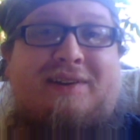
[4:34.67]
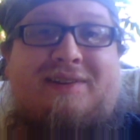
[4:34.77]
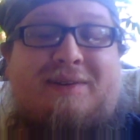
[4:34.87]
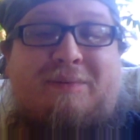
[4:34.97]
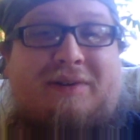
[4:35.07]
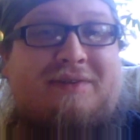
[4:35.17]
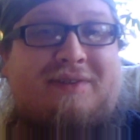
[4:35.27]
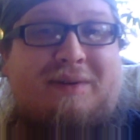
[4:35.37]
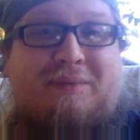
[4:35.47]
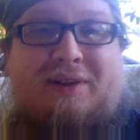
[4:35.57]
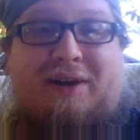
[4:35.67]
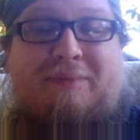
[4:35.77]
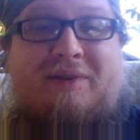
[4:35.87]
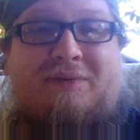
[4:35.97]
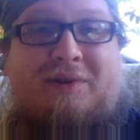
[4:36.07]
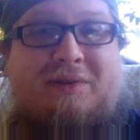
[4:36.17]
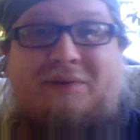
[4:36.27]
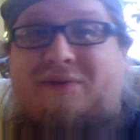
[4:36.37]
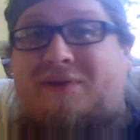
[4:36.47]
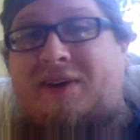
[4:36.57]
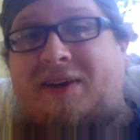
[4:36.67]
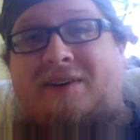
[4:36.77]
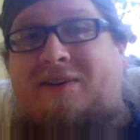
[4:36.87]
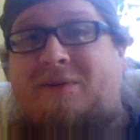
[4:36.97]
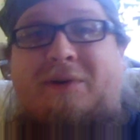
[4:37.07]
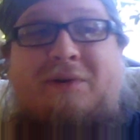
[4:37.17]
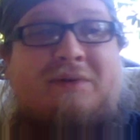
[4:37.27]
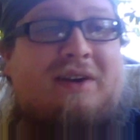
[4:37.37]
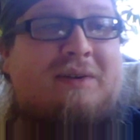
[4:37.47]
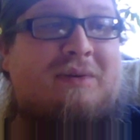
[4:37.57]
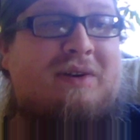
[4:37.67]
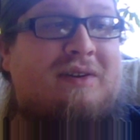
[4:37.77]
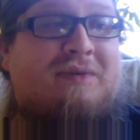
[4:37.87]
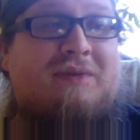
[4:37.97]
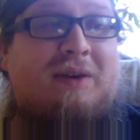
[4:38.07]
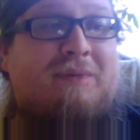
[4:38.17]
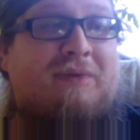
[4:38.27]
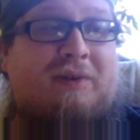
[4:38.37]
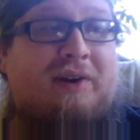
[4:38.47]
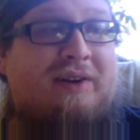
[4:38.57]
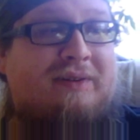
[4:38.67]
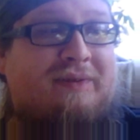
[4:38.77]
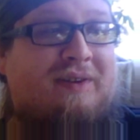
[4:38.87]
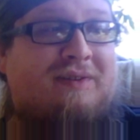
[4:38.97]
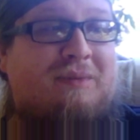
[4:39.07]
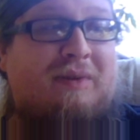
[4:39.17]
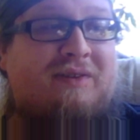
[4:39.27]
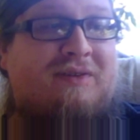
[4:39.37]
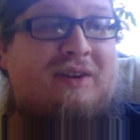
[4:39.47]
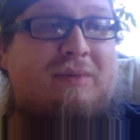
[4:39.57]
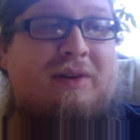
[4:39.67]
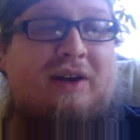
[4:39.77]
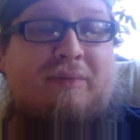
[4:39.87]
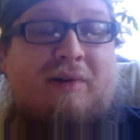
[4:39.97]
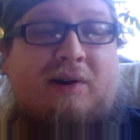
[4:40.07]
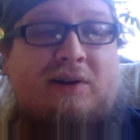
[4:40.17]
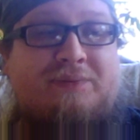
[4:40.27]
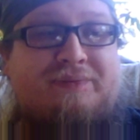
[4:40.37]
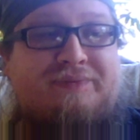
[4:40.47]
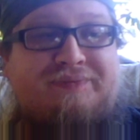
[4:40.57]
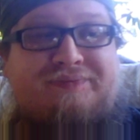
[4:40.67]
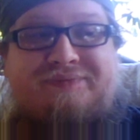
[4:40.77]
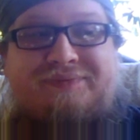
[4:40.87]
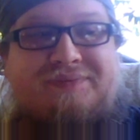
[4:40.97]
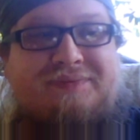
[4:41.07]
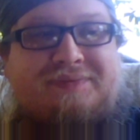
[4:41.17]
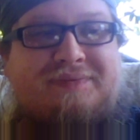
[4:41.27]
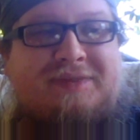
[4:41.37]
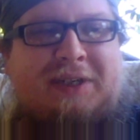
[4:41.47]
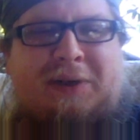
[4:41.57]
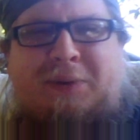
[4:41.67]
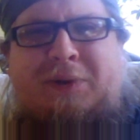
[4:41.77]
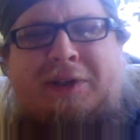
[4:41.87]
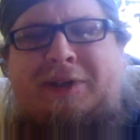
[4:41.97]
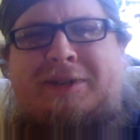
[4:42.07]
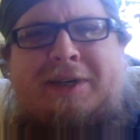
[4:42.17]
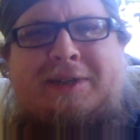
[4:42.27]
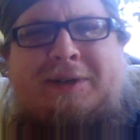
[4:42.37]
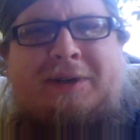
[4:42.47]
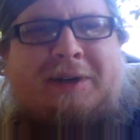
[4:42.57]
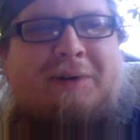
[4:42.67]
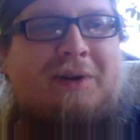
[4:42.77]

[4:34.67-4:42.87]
it's in my Steam library. It's another one of those games where I just keep forgetting it's in my Steam library. One of these days I'm gonna get